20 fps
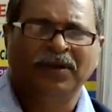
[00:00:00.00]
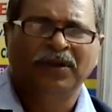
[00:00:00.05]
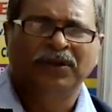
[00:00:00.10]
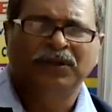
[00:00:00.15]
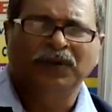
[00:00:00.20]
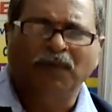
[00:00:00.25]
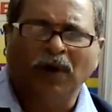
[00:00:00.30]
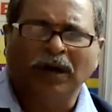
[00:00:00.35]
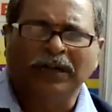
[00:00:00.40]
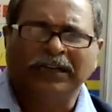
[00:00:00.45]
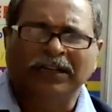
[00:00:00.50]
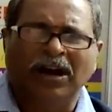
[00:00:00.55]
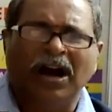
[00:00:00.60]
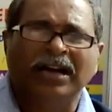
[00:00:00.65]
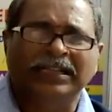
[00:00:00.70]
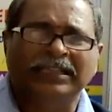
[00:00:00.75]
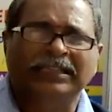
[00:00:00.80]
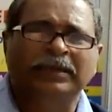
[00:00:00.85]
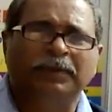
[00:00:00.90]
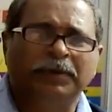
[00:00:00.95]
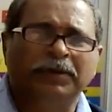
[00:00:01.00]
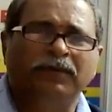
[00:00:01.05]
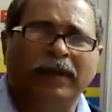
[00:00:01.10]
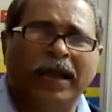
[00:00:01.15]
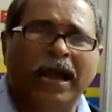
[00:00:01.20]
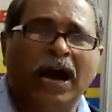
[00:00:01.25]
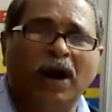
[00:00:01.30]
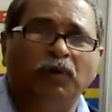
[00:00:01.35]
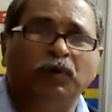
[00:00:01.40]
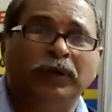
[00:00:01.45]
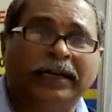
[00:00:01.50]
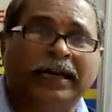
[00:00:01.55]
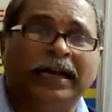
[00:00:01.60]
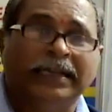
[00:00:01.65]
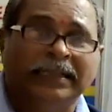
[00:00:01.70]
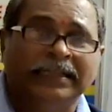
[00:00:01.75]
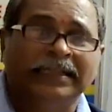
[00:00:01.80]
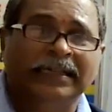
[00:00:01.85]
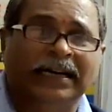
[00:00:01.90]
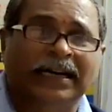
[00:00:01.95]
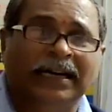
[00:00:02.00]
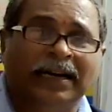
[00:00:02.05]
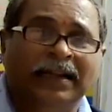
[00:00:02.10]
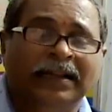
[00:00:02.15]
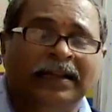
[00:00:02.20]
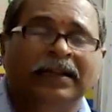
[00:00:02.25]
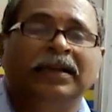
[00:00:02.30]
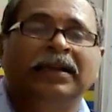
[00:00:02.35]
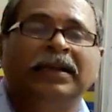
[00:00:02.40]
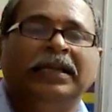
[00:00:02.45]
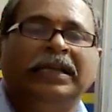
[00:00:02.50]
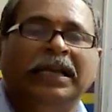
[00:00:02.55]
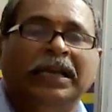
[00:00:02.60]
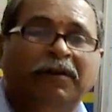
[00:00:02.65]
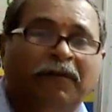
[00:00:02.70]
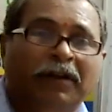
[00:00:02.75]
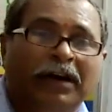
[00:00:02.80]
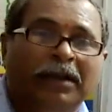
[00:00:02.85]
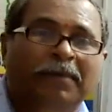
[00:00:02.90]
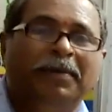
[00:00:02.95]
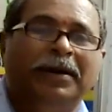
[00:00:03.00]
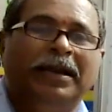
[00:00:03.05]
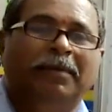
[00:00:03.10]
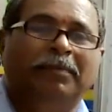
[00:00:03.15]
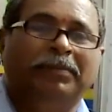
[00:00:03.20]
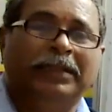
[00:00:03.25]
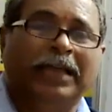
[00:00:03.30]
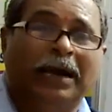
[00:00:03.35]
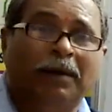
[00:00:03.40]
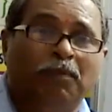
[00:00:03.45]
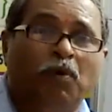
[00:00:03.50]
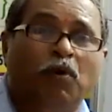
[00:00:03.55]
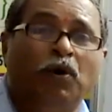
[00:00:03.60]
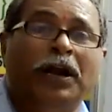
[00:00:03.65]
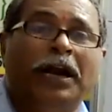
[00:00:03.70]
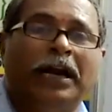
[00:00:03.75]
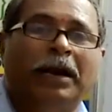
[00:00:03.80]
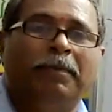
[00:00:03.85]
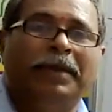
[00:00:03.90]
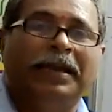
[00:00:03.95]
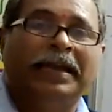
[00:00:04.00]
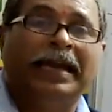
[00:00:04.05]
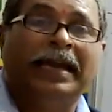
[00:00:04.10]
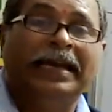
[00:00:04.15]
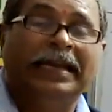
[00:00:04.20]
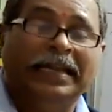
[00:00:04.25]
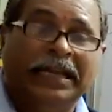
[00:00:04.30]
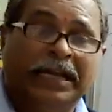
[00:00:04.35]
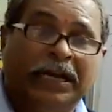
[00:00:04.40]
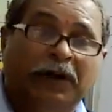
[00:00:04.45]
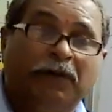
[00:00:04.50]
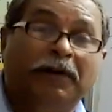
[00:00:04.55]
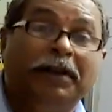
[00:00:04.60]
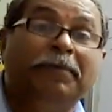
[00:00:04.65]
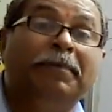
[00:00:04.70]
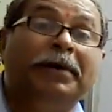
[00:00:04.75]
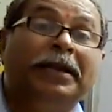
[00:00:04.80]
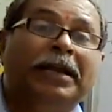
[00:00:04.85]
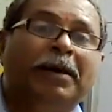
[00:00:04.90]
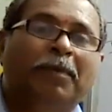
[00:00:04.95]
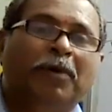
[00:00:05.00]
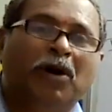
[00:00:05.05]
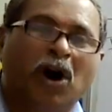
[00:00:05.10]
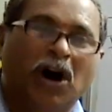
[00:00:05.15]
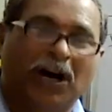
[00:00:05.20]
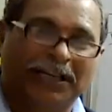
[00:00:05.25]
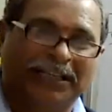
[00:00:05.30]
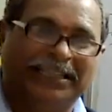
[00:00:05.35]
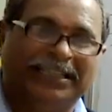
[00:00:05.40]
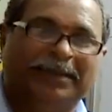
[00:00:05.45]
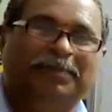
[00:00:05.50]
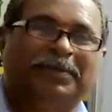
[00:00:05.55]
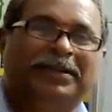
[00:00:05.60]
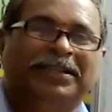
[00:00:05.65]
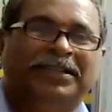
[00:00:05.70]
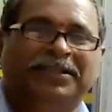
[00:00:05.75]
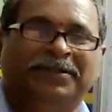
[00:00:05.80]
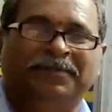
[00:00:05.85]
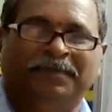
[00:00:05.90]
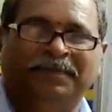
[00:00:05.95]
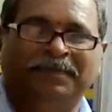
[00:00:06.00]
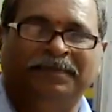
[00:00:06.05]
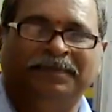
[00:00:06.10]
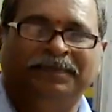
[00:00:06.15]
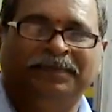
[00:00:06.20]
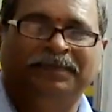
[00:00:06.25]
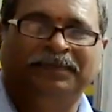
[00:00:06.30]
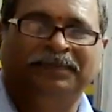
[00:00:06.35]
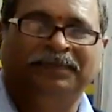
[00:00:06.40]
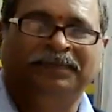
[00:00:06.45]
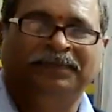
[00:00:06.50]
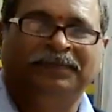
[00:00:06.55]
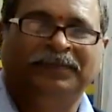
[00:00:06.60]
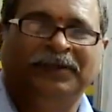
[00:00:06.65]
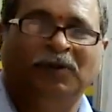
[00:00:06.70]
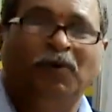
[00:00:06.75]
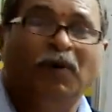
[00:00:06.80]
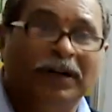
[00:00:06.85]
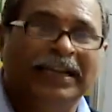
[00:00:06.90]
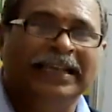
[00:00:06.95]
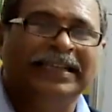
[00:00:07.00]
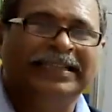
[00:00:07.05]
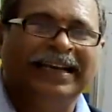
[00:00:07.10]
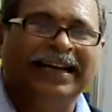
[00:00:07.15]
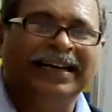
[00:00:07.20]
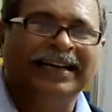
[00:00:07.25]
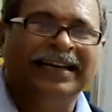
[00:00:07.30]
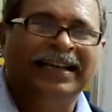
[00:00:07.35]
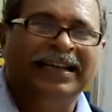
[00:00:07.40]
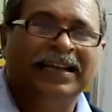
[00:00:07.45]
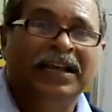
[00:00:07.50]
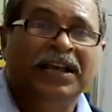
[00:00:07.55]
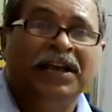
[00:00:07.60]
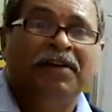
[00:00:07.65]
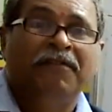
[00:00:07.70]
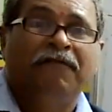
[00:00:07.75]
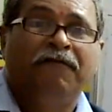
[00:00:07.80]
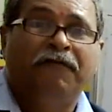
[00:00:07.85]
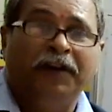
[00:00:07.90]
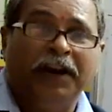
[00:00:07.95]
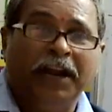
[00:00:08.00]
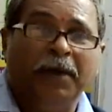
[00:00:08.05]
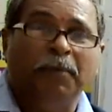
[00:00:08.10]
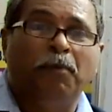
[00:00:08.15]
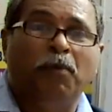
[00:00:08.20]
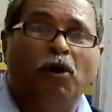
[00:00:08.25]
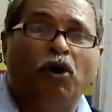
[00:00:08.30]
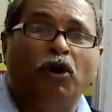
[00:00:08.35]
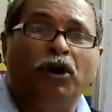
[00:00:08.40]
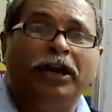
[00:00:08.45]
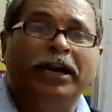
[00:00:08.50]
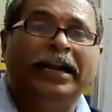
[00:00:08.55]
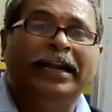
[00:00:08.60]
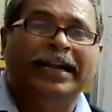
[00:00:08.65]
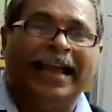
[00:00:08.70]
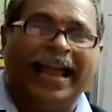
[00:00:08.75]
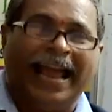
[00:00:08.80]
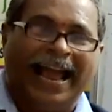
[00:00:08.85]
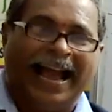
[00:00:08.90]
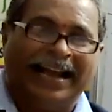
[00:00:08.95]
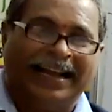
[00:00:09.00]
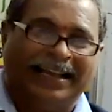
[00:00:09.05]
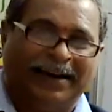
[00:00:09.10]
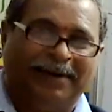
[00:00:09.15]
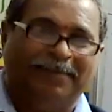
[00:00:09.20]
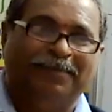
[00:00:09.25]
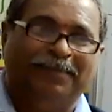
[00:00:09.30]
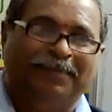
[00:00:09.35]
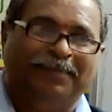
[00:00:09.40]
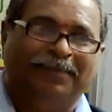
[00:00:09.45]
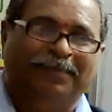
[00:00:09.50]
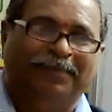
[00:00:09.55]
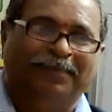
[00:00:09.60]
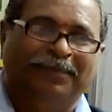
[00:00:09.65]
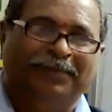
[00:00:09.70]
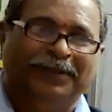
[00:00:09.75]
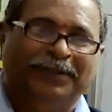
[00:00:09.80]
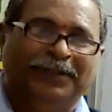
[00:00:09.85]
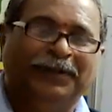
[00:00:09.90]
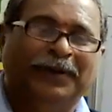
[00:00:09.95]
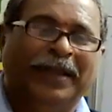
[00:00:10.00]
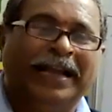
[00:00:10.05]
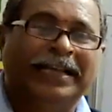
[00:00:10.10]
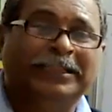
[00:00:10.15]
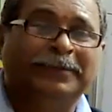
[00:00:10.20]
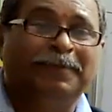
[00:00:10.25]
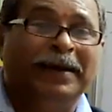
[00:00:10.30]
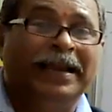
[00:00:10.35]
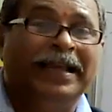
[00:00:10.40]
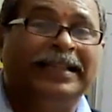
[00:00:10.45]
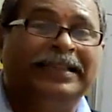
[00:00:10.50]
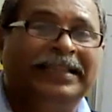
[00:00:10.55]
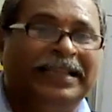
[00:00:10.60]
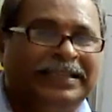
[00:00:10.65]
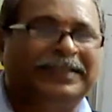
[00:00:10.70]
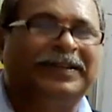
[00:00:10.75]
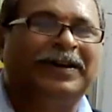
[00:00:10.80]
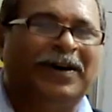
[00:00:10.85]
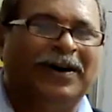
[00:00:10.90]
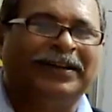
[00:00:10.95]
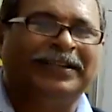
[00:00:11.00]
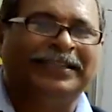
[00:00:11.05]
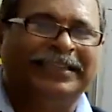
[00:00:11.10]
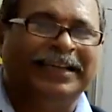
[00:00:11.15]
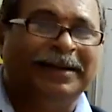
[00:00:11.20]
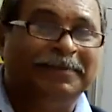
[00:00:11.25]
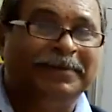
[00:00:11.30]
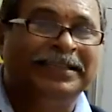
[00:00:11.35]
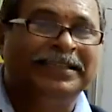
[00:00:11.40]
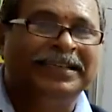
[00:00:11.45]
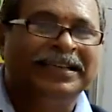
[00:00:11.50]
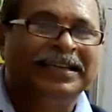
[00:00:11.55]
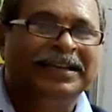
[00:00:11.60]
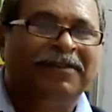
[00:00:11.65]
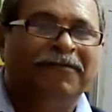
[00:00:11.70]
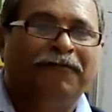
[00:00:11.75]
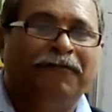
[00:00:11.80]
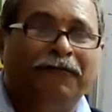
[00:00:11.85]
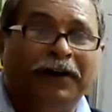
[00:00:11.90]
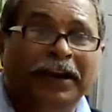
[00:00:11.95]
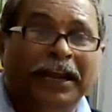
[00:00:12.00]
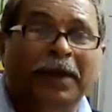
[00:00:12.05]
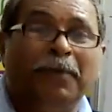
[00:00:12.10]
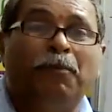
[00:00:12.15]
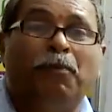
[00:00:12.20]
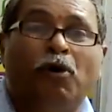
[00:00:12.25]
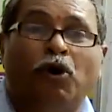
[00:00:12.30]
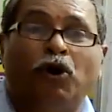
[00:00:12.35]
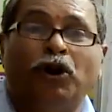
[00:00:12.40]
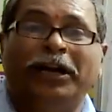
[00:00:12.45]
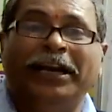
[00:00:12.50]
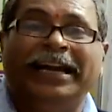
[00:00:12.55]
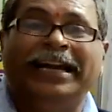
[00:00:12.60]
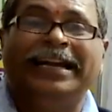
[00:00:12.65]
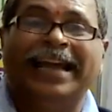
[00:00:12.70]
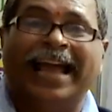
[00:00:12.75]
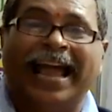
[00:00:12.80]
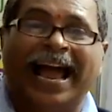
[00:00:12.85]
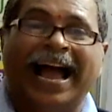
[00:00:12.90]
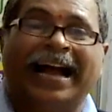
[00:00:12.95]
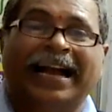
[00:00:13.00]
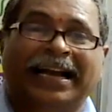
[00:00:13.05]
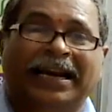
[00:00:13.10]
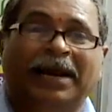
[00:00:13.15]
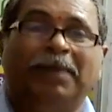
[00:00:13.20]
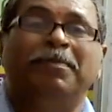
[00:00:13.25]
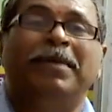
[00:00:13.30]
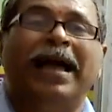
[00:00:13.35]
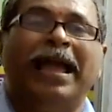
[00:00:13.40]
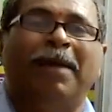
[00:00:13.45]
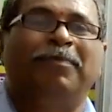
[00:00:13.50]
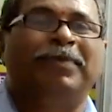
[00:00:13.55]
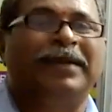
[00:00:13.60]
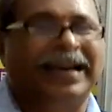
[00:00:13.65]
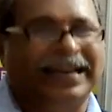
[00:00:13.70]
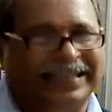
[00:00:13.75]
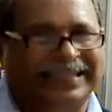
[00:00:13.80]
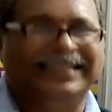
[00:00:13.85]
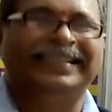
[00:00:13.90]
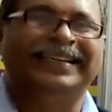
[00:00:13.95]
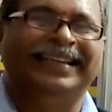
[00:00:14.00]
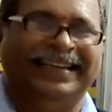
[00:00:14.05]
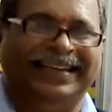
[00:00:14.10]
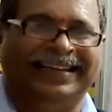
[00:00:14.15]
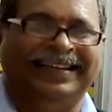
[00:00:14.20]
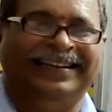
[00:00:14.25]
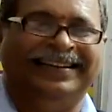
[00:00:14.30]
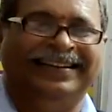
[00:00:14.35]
So what concept we have to consider? Equilibrium, thermodynamically equilibrium concept. What is that? Free body diagram. To explain this concept, free body diagram I am considering.